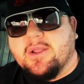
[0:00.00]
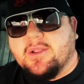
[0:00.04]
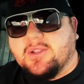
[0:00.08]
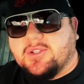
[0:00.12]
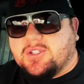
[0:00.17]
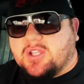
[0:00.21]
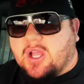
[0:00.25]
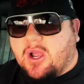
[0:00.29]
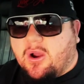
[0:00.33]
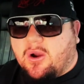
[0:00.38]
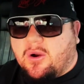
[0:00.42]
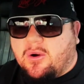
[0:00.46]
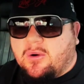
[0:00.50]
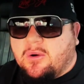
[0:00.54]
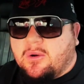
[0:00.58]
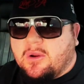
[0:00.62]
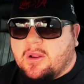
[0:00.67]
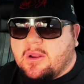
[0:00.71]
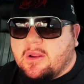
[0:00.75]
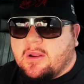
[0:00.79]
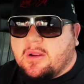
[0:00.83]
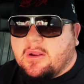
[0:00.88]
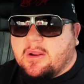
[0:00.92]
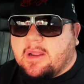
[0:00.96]
So
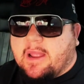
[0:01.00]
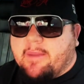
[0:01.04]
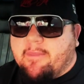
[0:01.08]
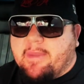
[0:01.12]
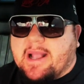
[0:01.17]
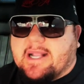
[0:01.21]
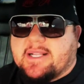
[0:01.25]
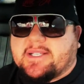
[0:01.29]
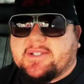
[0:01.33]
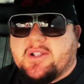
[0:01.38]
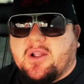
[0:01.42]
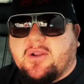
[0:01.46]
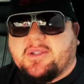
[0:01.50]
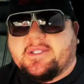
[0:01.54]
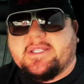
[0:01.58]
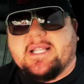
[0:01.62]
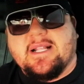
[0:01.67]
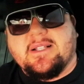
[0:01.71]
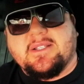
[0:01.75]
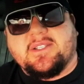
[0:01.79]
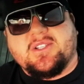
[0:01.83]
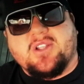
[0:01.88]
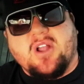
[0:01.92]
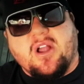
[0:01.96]
it makes no
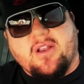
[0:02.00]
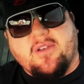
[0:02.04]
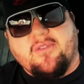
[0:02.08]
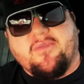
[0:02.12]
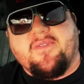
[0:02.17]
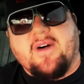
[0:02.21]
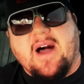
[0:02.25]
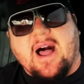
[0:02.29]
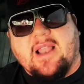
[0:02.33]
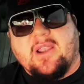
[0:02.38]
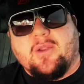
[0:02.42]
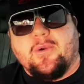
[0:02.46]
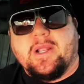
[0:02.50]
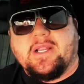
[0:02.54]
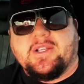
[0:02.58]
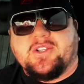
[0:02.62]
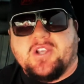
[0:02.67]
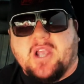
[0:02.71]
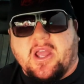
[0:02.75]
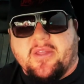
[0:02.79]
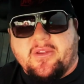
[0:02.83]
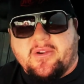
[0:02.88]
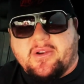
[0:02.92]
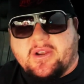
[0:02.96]
sense to unfollow
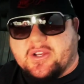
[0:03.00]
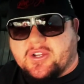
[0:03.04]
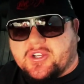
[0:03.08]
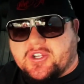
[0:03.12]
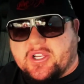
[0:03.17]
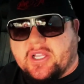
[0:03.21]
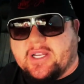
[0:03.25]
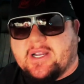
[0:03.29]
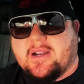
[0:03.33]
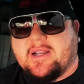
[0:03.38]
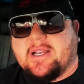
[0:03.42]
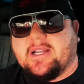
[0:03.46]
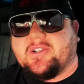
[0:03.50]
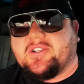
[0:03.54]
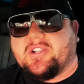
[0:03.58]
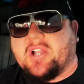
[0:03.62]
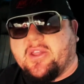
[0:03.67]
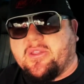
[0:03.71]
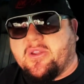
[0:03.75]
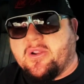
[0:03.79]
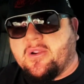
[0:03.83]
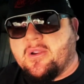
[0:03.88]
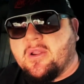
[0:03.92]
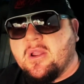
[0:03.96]
each other, to shit on each
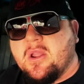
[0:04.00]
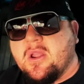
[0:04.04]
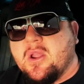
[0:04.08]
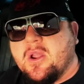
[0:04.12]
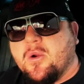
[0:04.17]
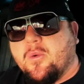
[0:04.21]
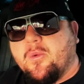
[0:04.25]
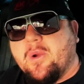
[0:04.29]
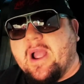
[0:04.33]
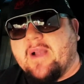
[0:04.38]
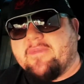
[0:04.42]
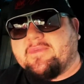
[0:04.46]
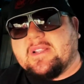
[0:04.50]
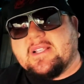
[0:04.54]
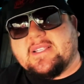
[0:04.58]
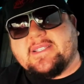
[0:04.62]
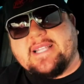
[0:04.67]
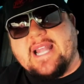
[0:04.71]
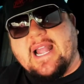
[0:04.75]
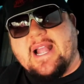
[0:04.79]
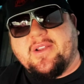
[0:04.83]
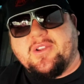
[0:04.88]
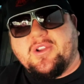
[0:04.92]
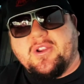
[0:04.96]
other. We have to
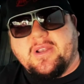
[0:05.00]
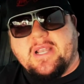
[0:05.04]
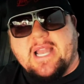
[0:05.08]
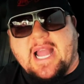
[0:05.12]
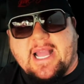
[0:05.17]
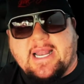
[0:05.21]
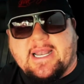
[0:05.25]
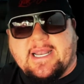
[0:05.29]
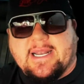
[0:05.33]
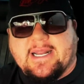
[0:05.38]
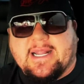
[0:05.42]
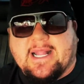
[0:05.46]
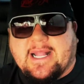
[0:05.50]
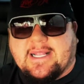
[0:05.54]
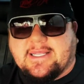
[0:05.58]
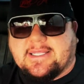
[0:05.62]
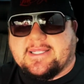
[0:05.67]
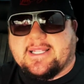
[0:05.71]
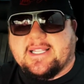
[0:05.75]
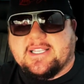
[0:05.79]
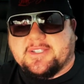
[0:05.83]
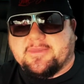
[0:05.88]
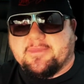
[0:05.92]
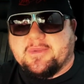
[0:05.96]
stand united
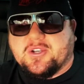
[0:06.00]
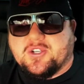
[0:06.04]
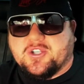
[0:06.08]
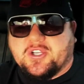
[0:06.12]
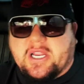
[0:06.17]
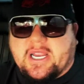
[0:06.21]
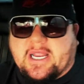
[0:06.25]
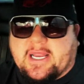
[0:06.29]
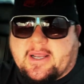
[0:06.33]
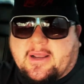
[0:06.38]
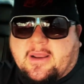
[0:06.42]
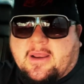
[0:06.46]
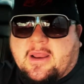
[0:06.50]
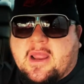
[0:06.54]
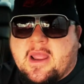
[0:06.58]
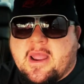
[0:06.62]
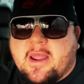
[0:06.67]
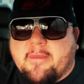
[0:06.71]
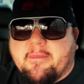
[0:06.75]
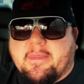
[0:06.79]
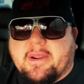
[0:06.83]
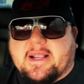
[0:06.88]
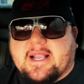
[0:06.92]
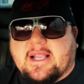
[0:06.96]
against this machine,
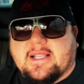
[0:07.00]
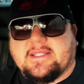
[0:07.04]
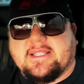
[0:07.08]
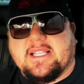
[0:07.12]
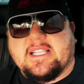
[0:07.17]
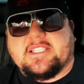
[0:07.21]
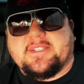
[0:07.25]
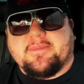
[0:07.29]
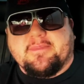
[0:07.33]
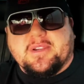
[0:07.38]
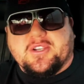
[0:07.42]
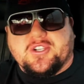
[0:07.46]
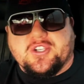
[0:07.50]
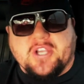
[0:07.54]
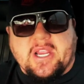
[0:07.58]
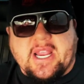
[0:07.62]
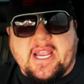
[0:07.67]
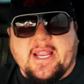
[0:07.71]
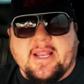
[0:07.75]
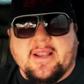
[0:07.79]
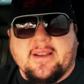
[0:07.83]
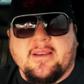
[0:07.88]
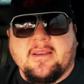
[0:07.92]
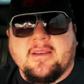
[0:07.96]
because this
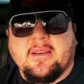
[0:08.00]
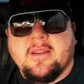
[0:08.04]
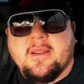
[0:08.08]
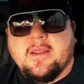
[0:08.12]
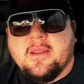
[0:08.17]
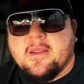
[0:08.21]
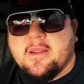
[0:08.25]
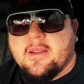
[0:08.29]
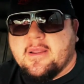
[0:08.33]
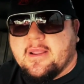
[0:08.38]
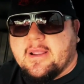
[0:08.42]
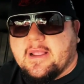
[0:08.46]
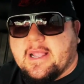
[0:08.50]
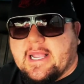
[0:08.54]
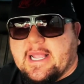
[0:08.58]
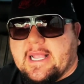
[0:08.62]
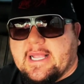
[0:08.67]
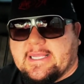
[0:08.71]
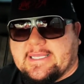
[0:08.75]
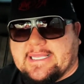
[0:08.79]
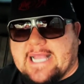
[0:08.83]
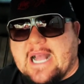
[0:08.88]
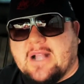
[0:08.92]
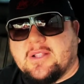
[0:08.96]
machine
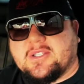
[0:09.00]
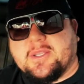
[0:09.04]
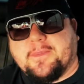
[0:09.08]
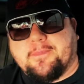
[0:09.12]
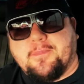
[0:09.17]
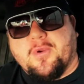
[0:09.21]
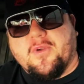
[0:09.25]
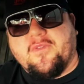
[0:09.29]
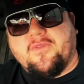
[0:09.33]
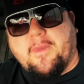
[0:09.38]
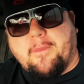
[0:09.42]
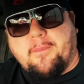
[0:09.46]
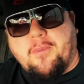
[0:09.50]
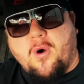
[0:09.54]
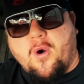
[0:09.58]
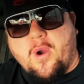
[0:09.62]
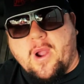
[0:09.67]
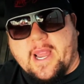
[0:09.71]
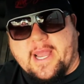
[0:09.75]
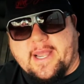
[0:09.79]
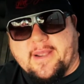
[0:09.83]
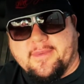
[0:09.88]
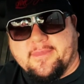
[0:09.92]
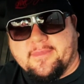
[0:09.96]
is out to prove a
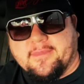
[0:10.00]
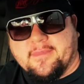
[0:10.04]
point